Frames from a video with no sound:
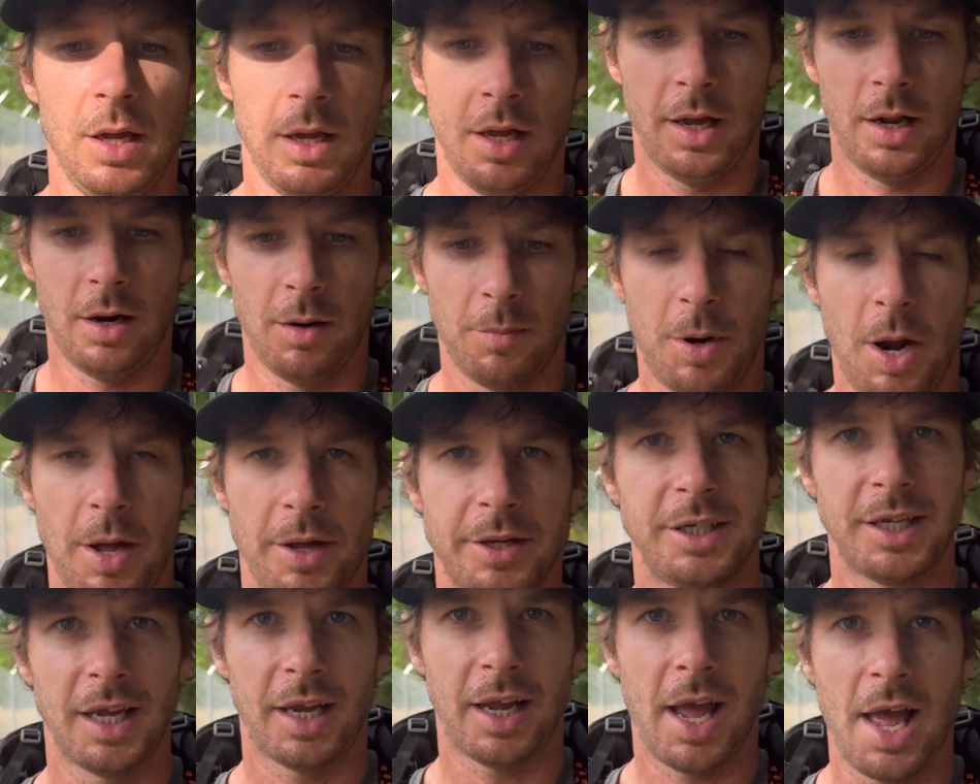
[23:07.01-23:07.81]
and I'll
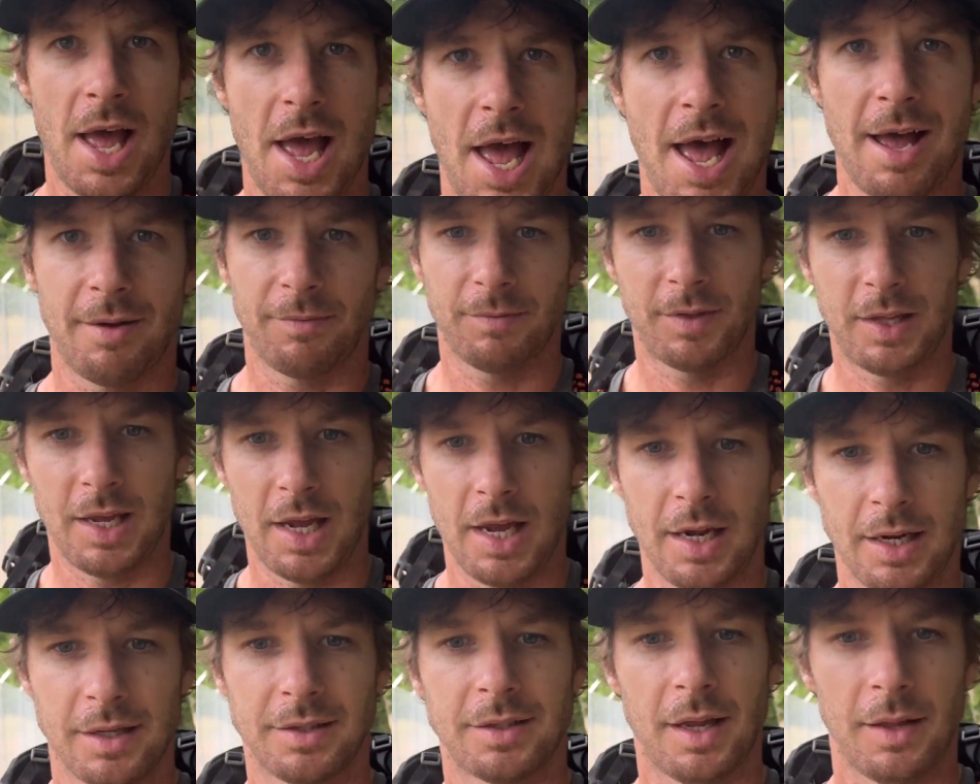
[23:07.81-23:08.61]
probably take a half
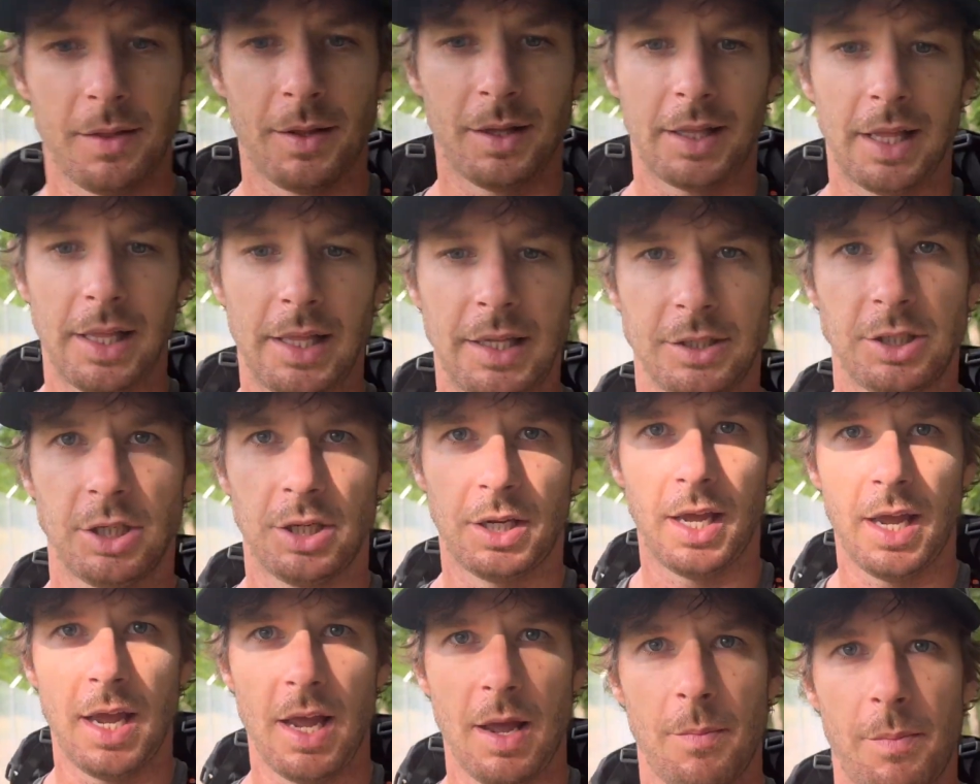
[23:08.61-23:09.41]
day because I think they let you
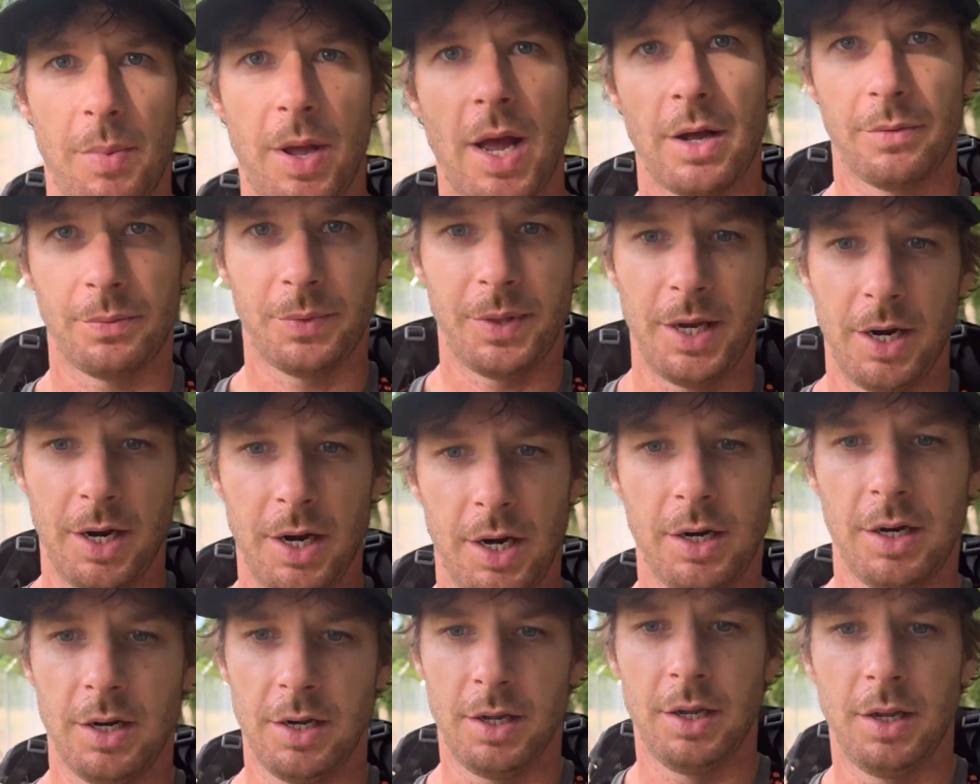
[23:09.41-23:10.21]
camp out
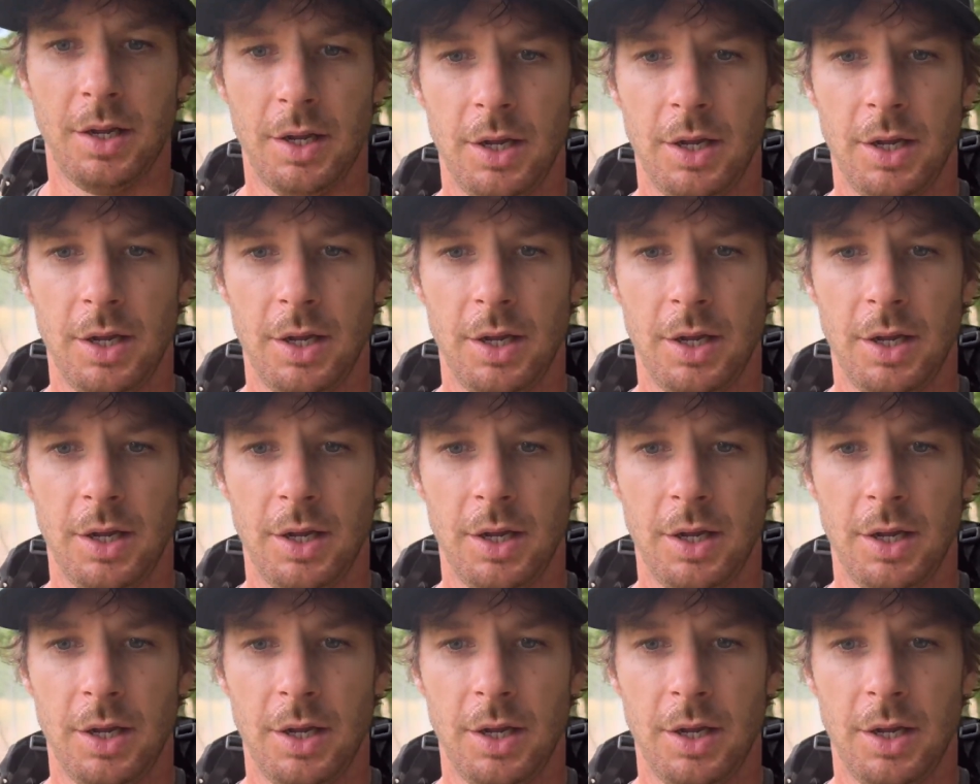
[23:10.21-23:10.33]
there.